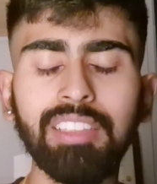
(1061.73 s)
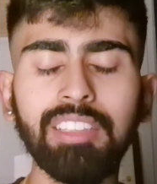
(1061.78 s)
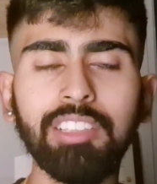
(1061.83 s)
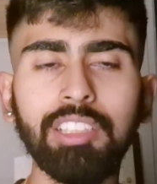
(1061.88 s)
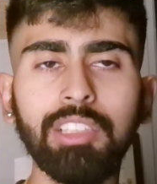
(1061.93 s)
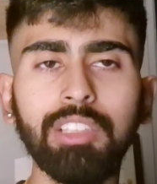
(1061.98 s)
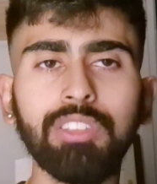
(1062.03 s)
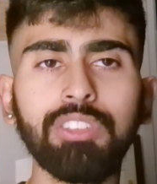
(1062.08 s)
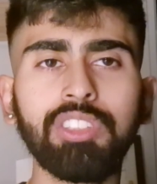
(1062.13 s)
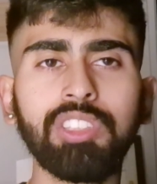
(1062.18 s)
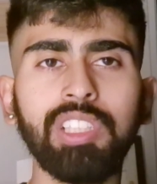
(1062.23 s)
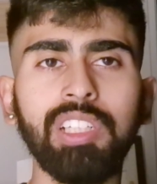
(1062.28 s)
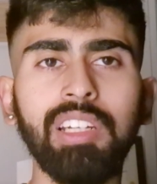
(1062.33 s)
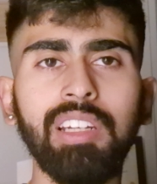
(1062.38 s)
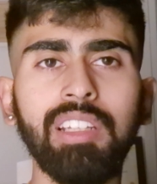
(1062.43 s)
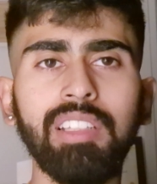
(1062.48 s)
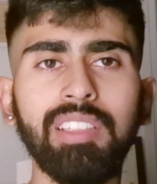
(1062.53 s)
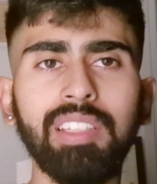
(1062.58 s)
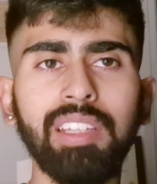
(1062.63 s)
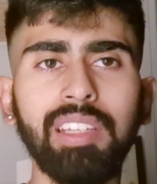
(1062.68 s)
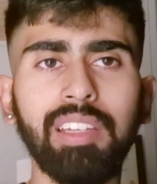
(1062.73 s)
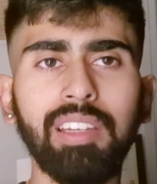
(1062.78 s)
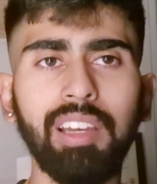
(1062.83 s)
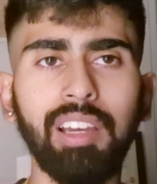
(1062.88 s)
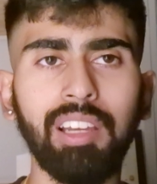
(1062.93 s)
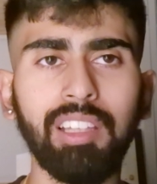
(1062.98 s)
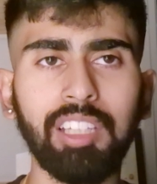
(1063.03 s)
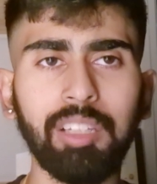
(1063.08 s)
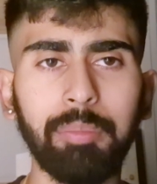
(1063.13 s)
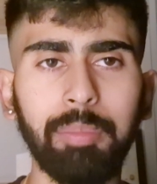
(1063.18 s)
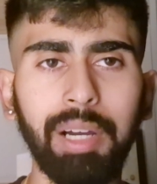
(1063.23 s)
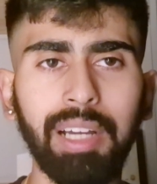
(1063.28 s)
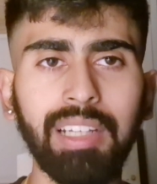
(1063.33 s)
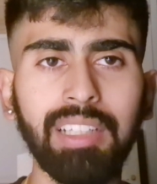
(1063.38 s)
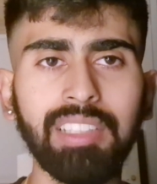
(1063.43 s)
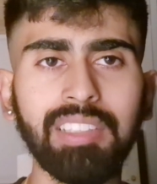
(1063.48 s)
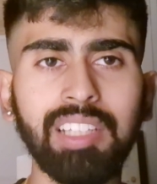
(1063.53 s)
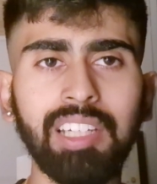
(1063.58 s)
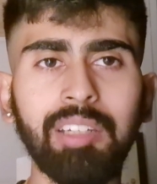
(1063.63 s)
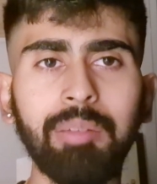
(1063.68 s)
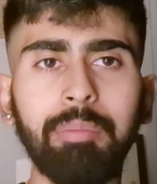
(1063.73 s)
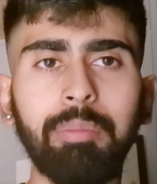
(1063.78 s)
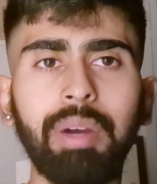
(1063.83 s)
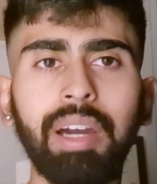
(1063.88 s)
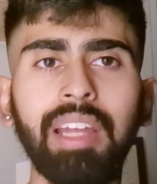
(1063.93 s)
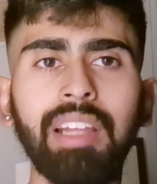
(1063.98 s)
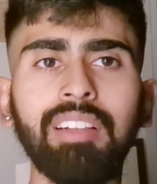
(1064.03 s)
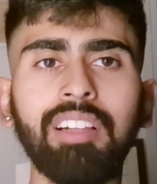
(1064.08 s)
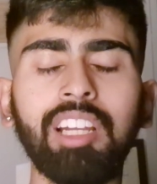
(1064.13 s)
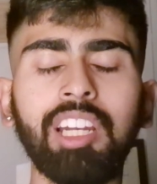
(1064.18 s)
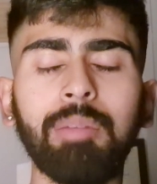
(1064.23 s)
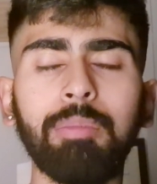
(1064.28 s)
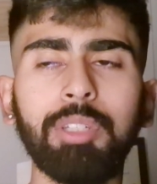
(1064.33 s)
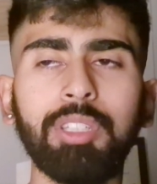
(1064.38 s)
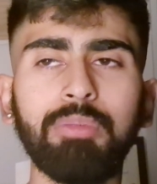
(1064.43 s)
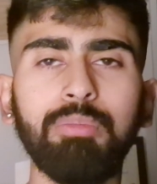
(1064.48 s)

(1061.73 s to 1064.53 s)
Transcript: in terms of solidity, the Pakistan batting lineup